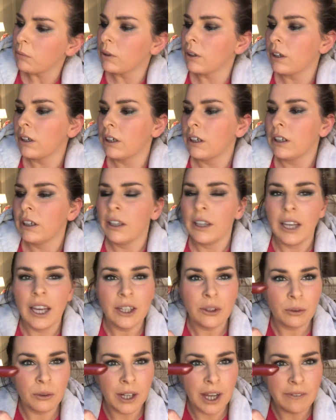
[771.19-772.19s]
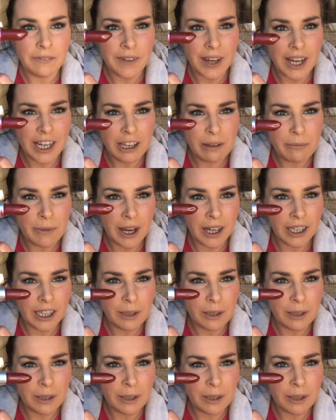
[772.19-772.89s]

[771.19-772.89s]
I don't have any MAC